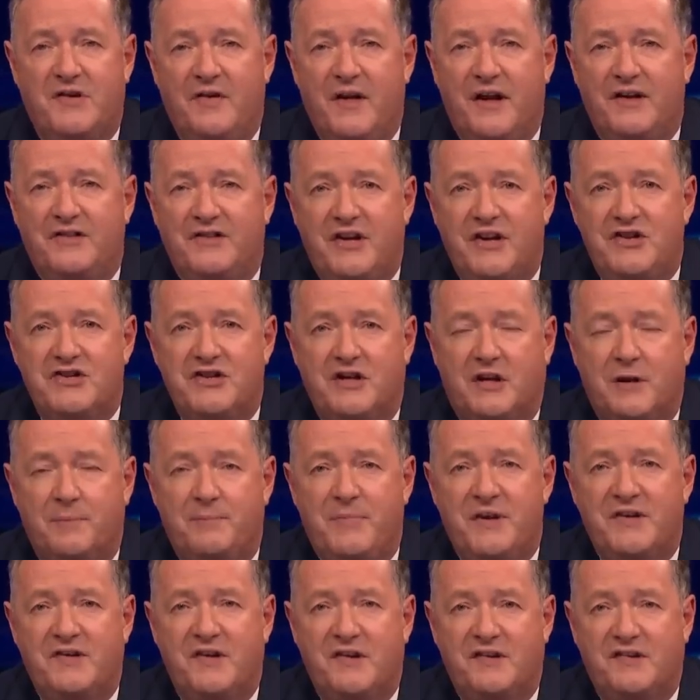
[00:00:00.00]
Their digital
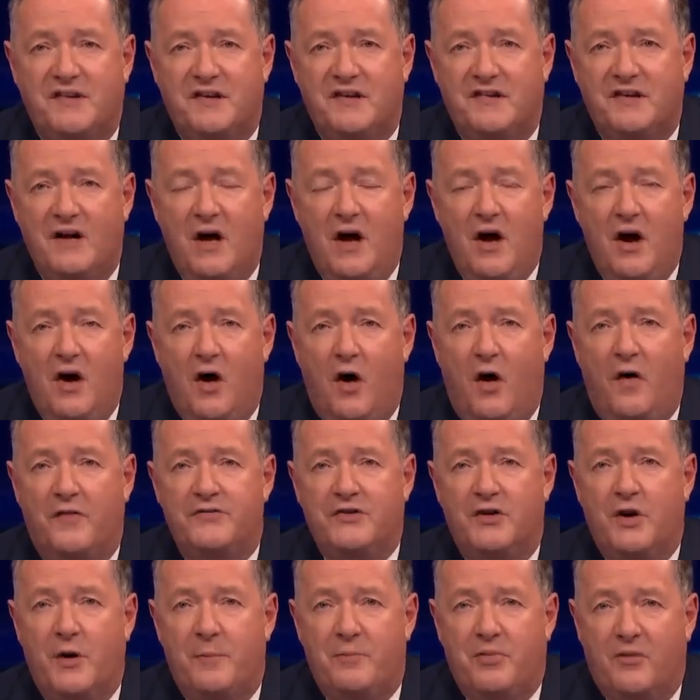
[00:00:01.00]
businesses
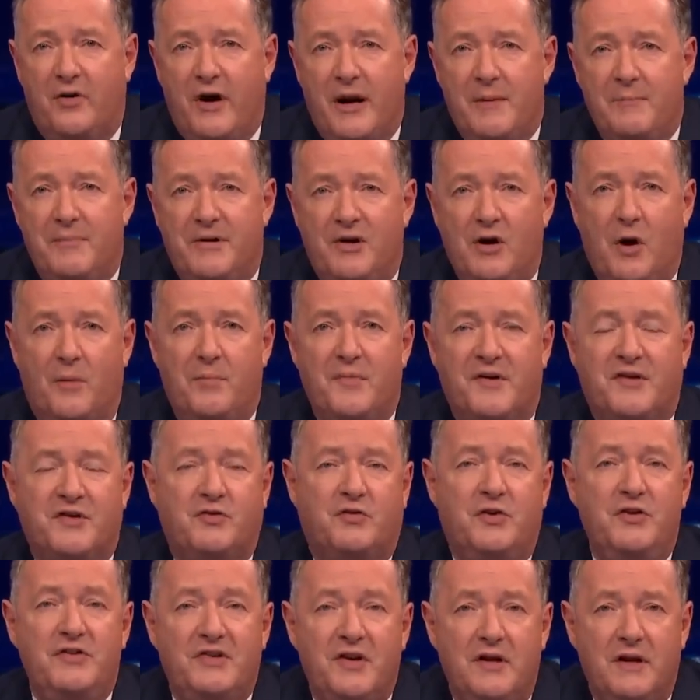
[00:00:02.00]
often operate beyond the
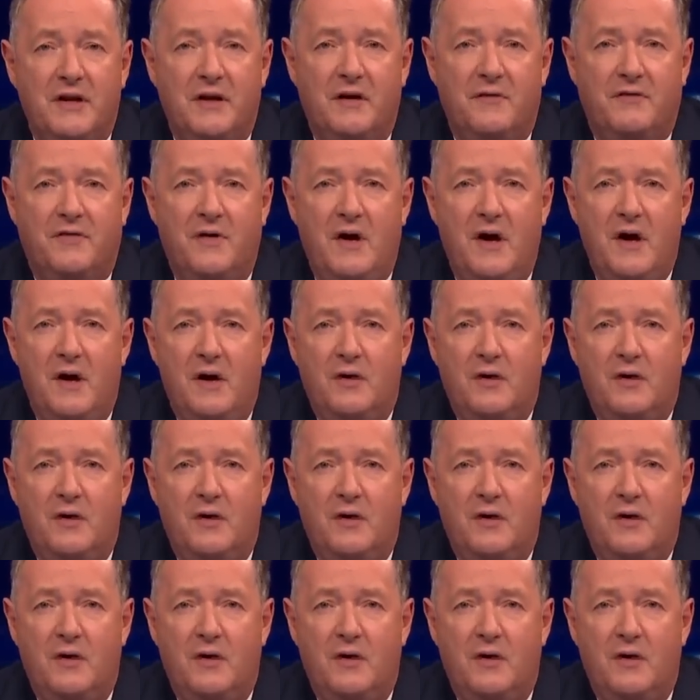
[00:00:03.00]
scrutiny of